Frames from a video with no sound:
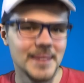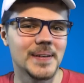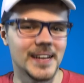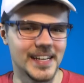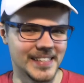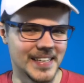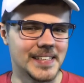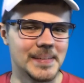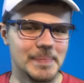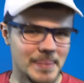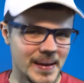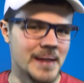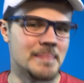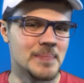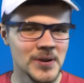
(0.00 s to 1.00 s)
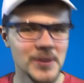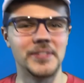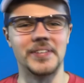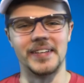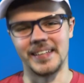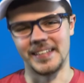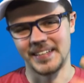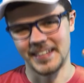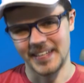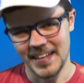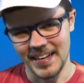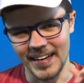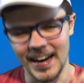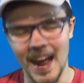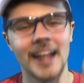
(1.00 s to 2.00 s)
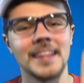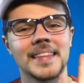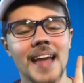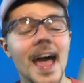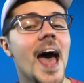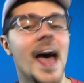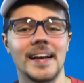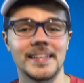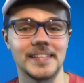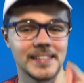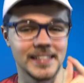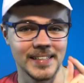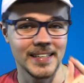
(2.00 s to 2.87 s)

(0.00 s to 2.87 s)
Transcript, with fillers: because it's a B movie, not that